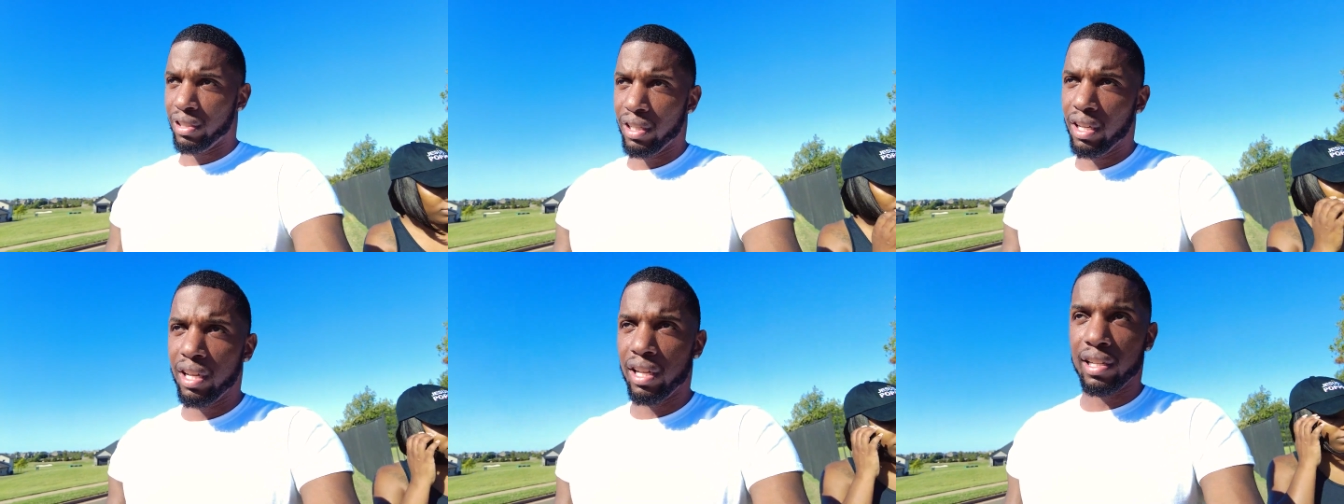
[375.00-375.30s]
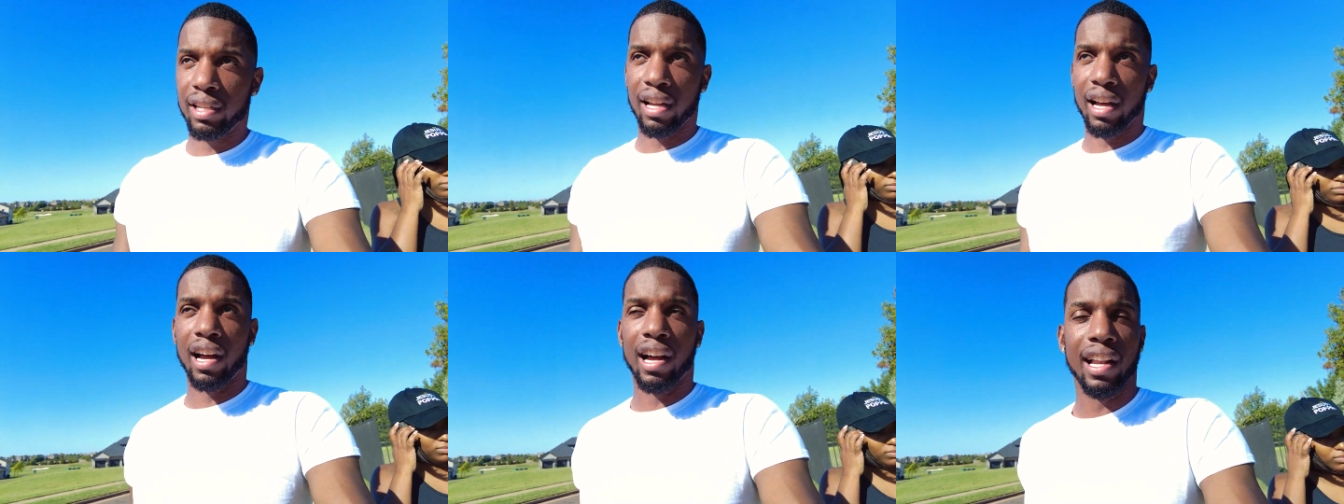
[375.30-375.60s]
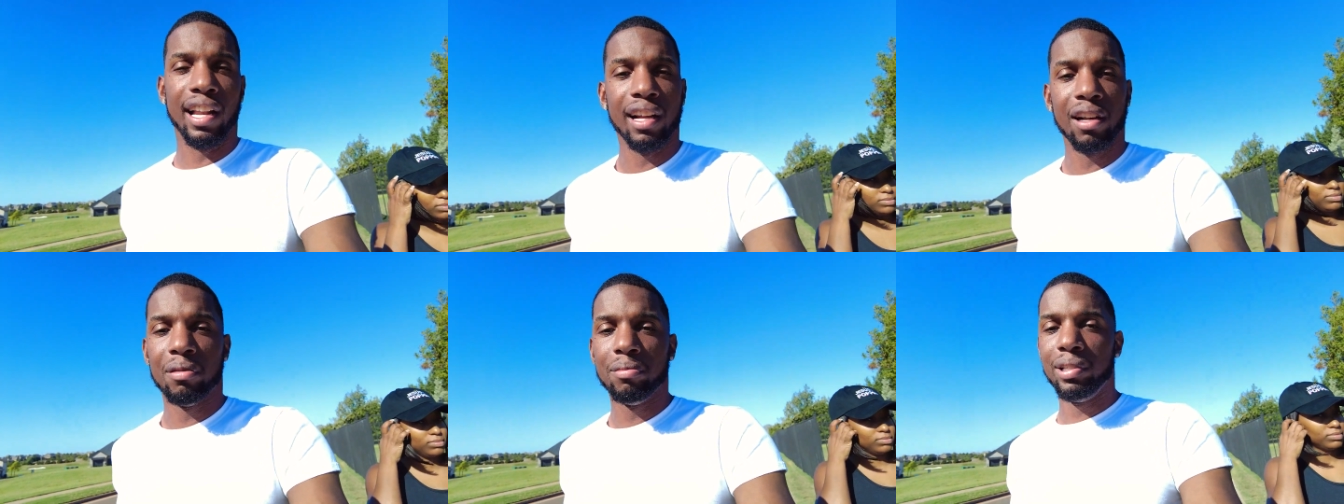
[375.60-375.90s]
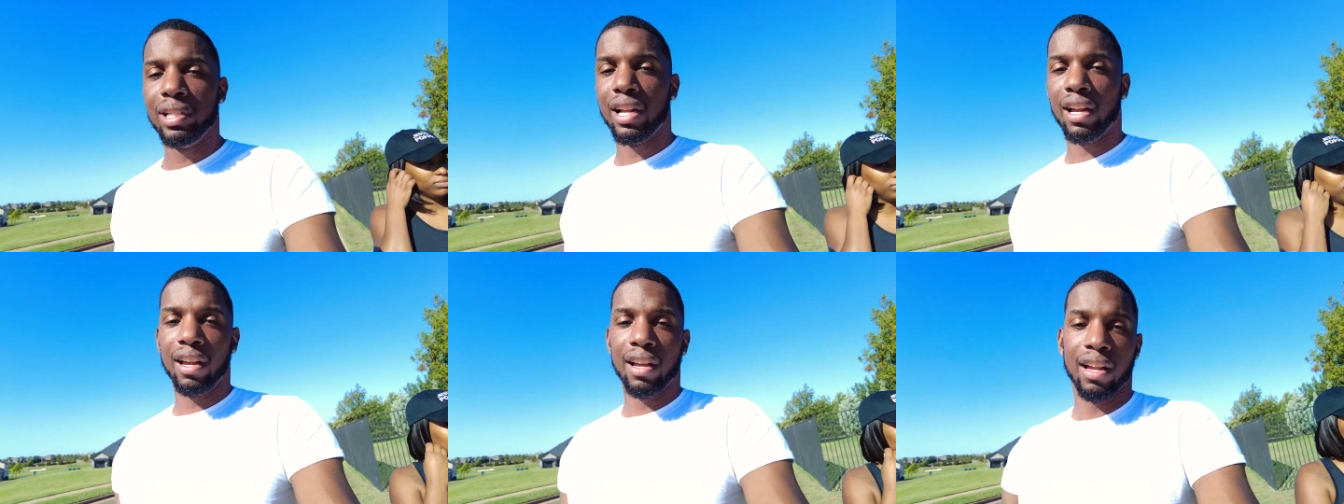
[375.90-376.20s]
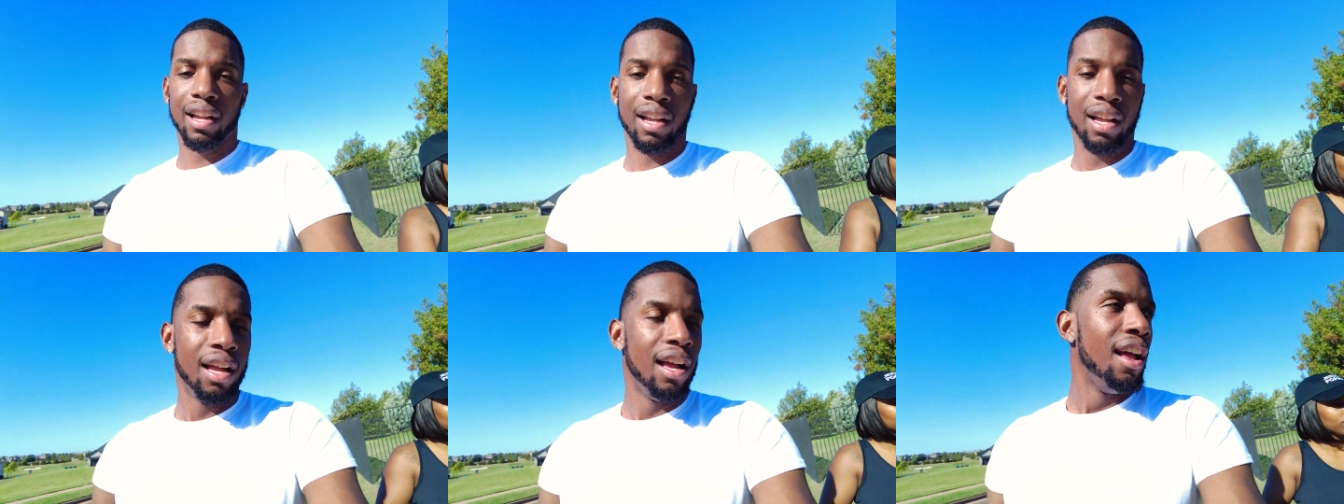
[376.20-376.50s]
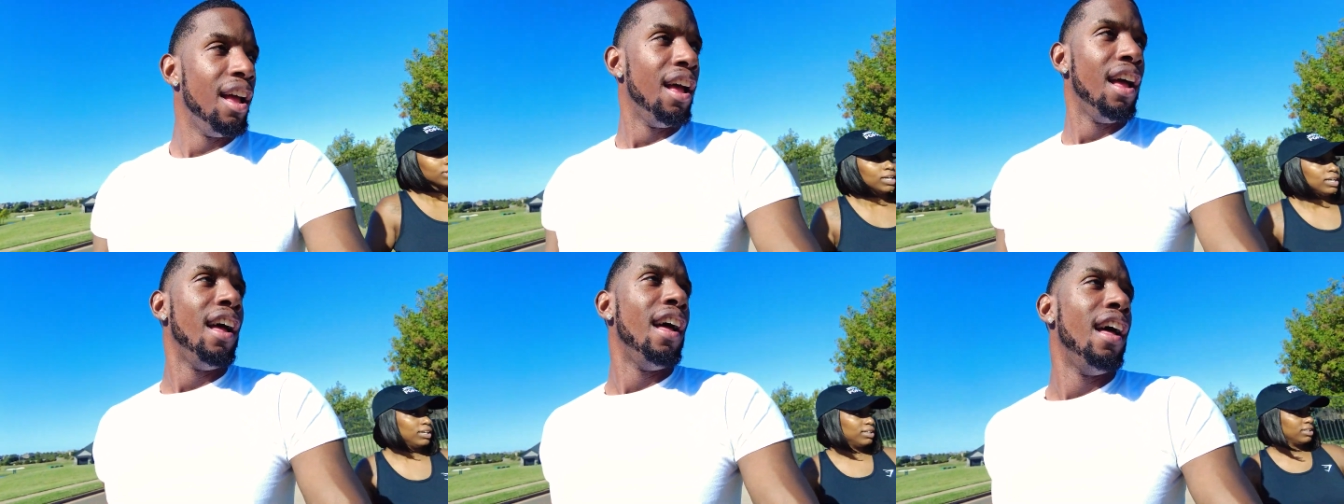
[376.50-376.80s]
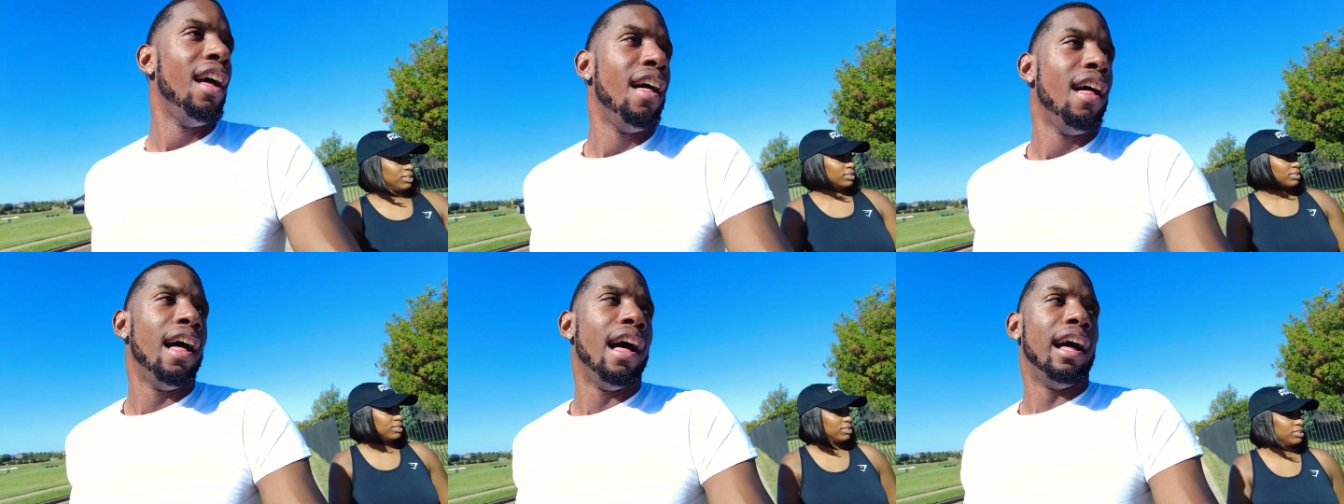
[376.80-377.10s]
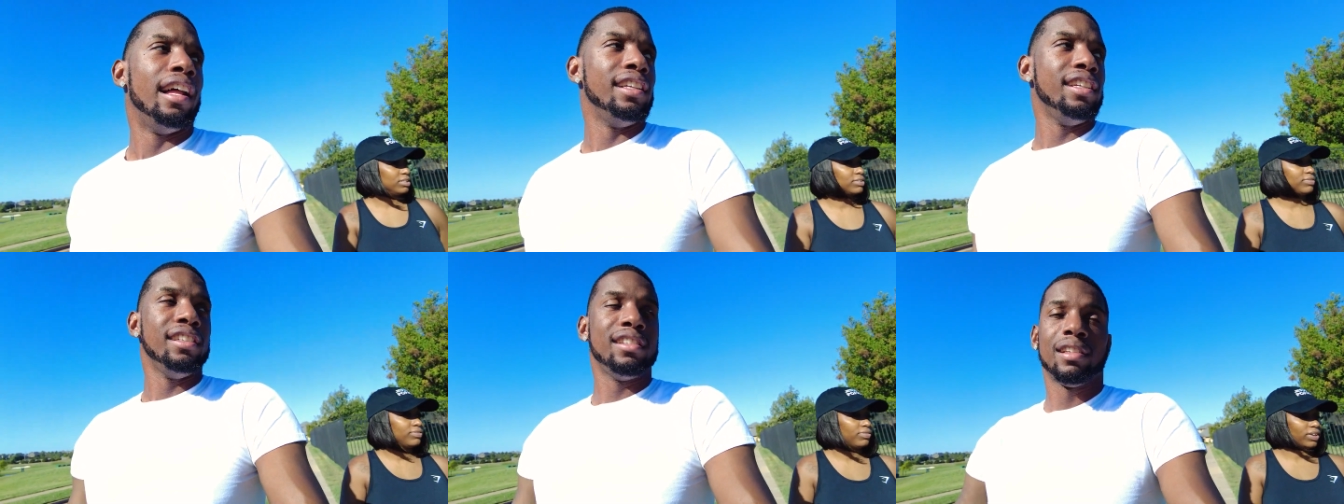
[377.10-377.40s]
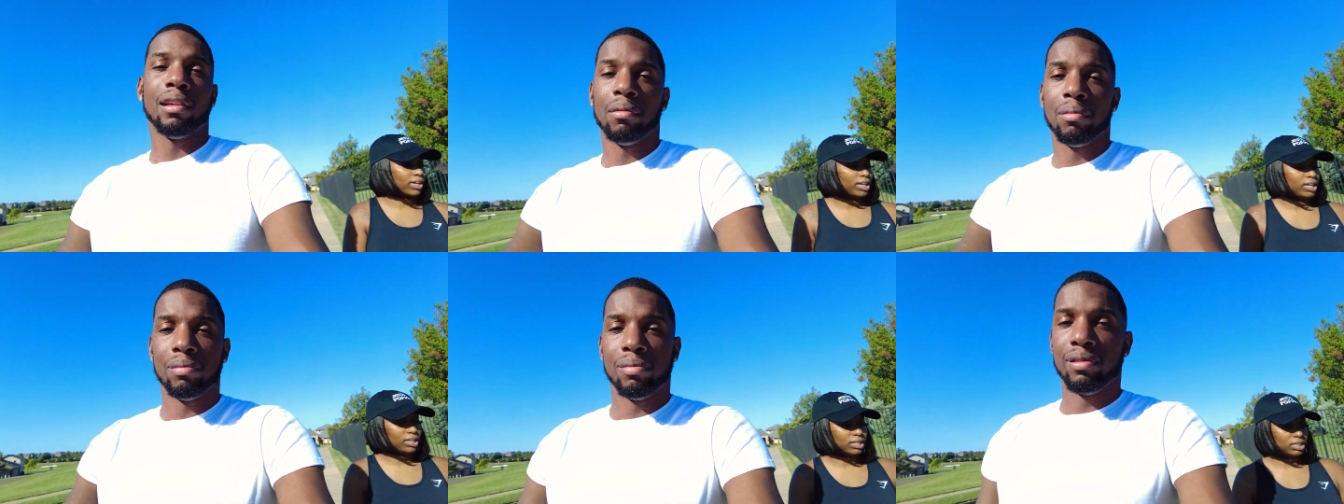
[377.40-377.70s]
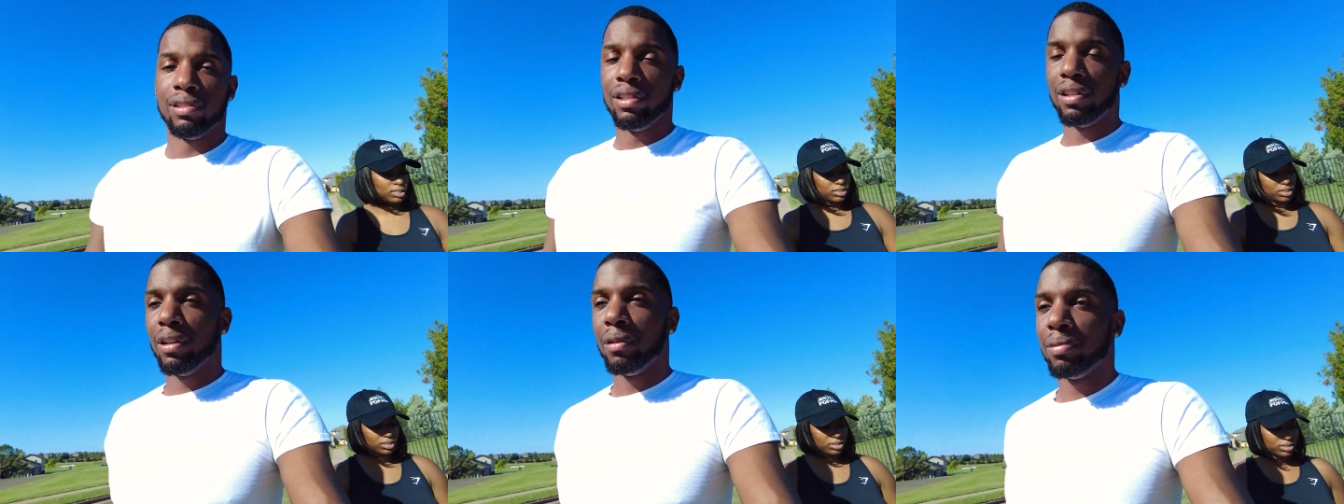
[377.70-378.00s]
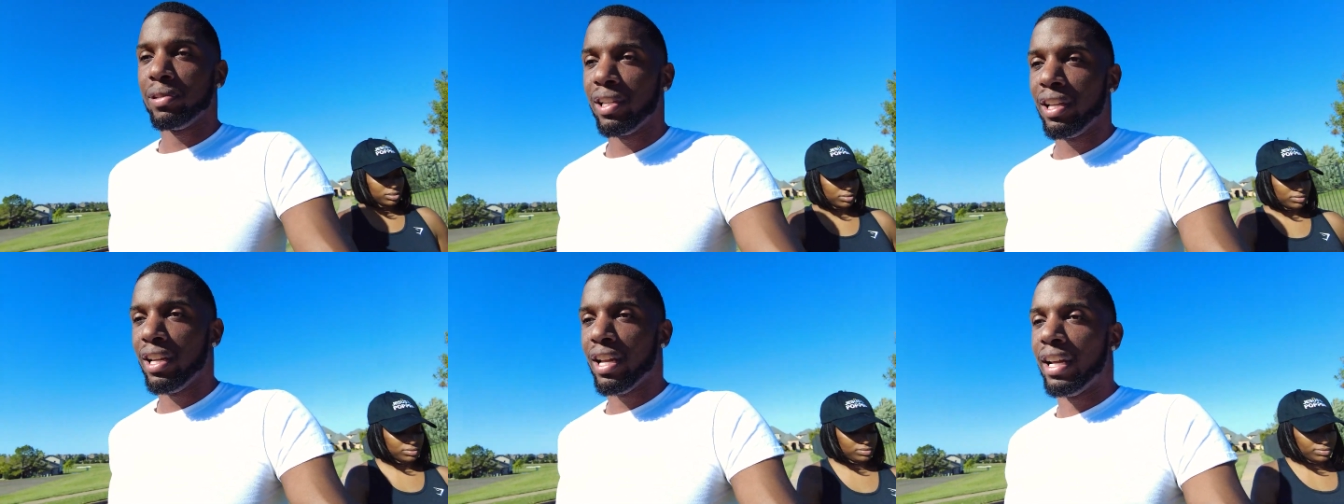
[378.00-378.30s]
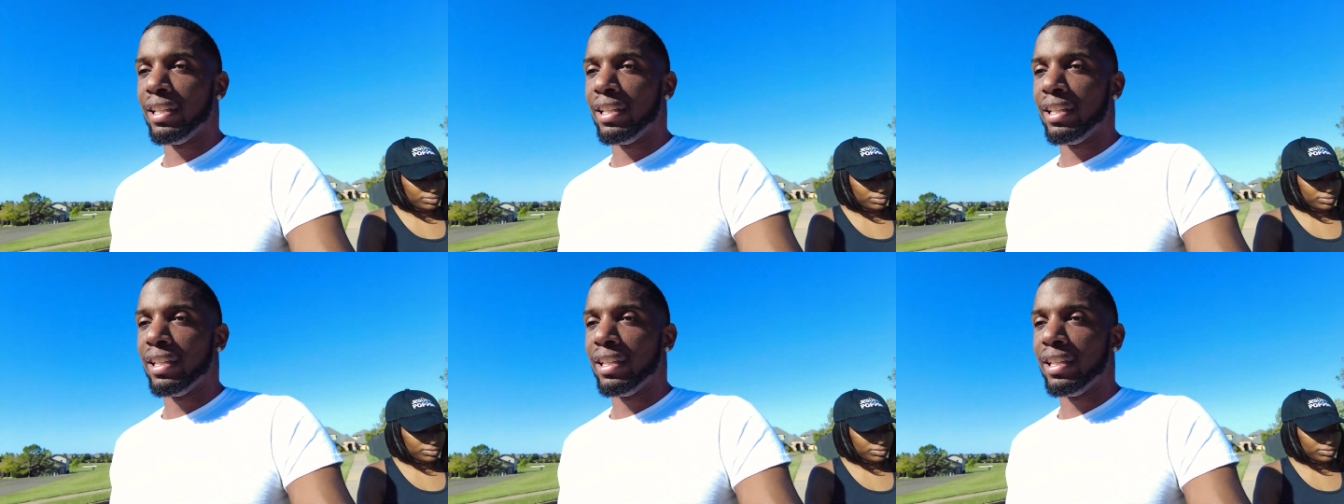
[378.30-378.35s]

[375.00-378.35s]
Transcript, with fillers: Mm-hmm. nah, it ain't gonna be that. I need some, you know what I'm saying?